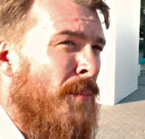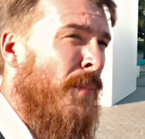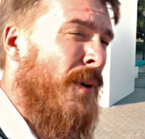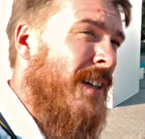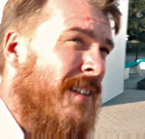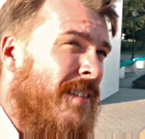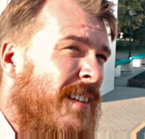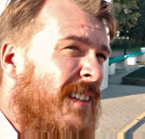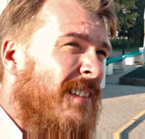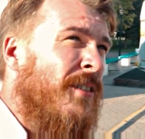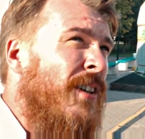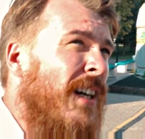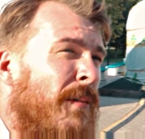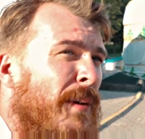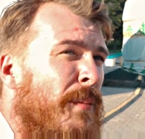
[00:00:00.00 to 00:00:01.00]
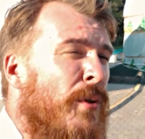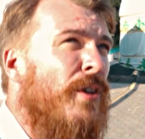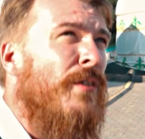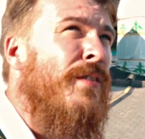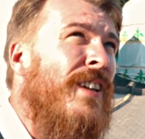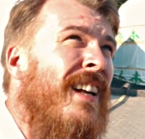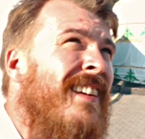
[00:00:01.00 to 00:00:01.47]
but it's still incredibly
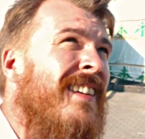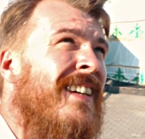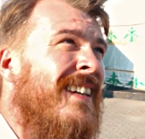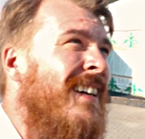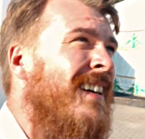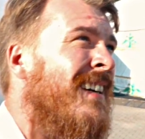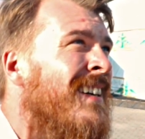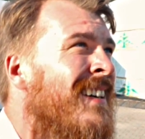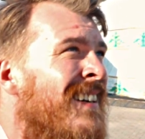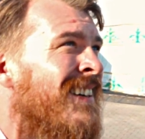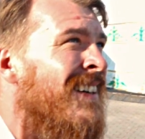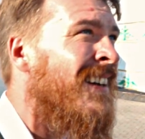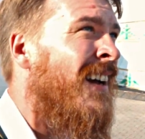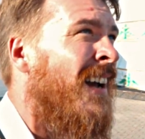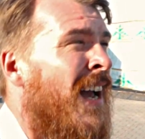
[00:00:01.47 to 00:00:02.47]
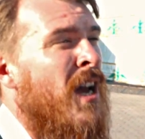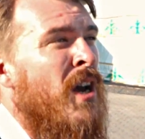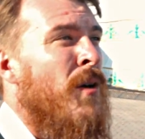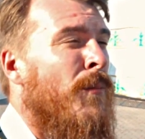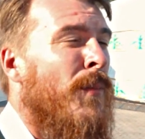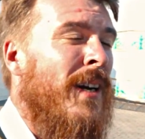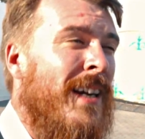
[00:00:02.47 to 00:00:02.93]
beautiful, I think.
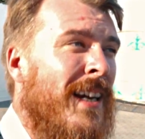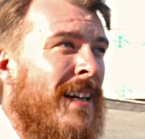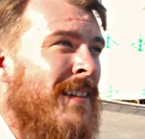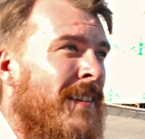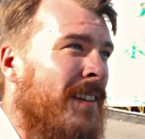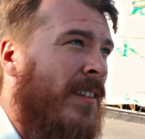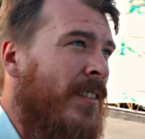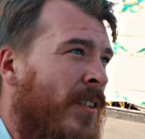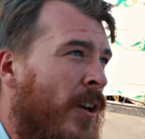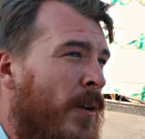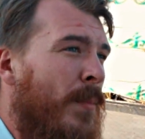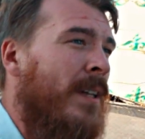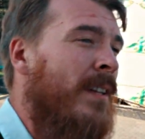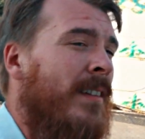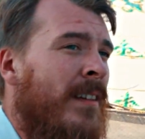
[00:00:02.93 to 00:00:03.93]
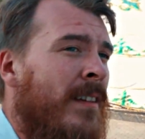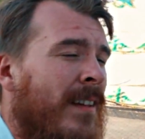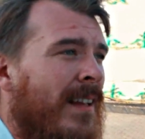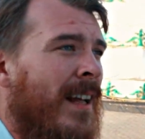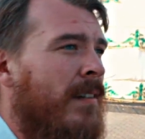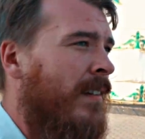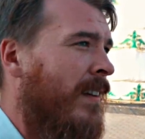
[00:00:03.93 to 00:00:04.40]
But again, this is now built in the
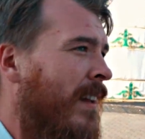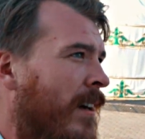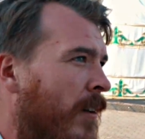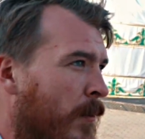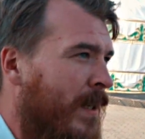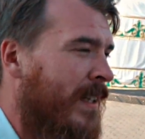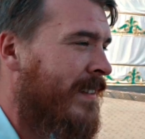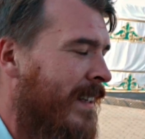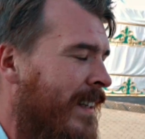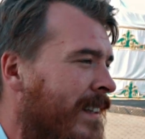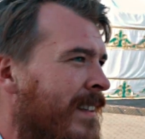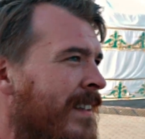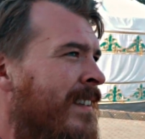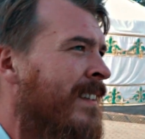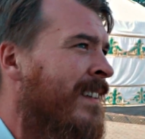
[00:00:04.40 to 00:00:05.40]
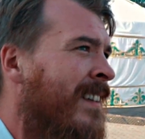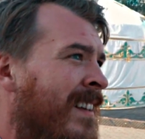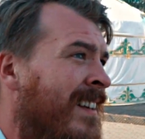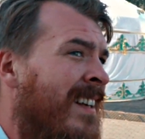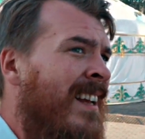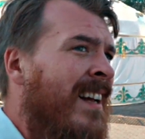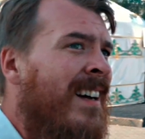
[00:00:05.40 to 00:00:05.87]
classical Arabic style,
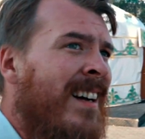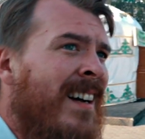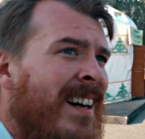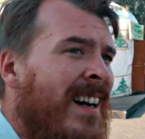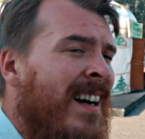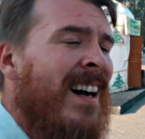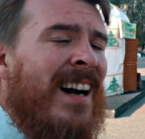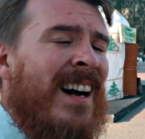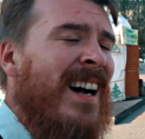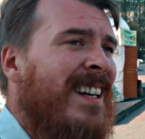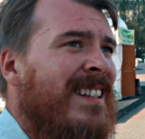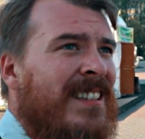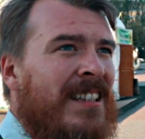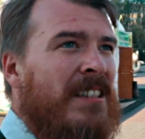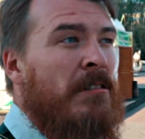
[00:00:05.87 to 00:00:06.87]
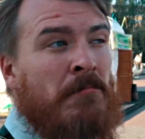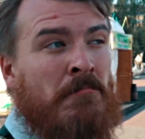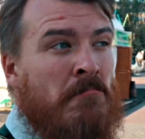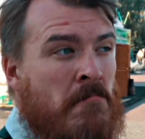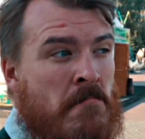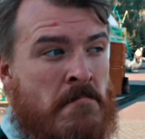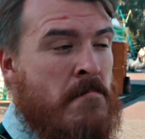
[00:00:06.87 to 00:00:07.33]
and
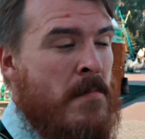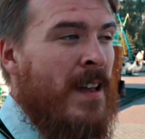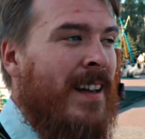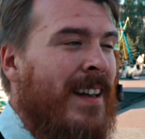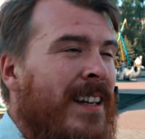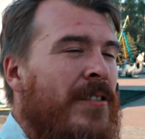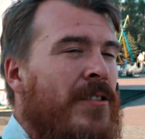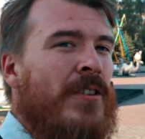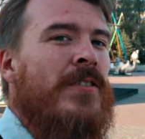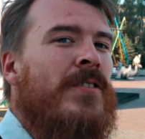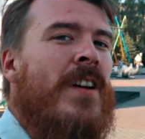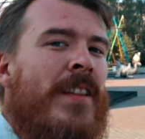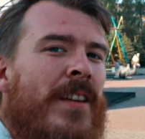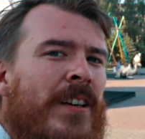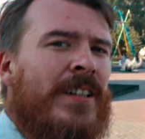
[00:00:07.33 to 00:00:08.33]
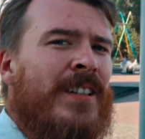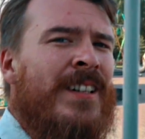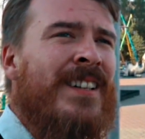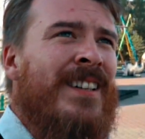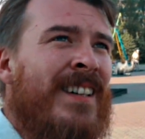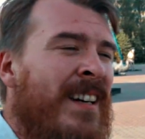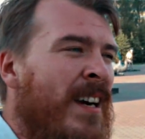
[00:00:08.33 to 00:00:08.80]
it's just another
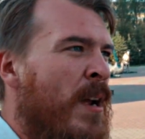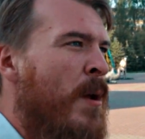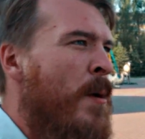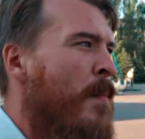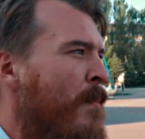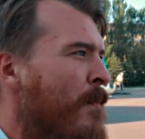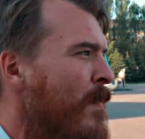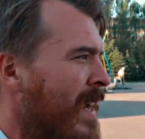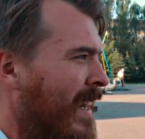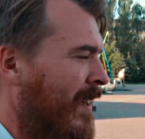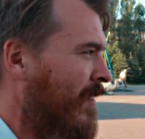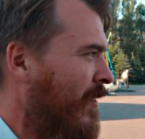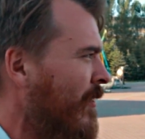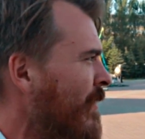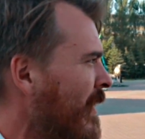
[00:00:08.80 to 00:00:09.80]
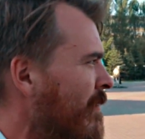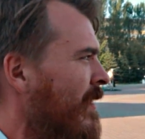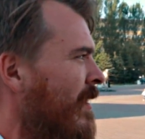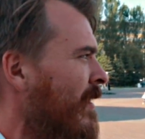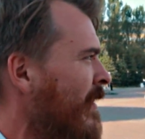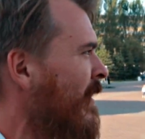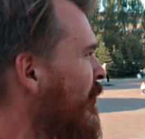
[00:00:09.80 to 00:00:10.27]
mix of
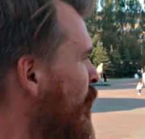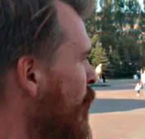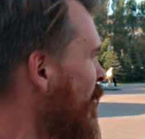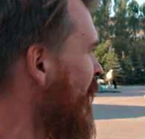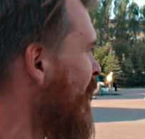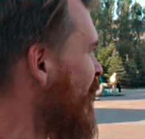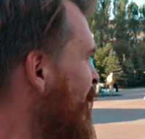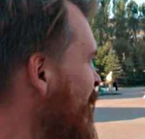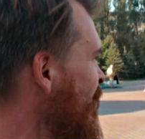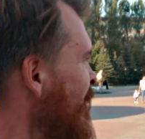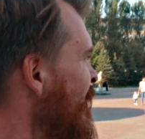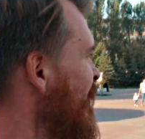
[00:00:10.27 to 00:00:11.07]
everything that's going on.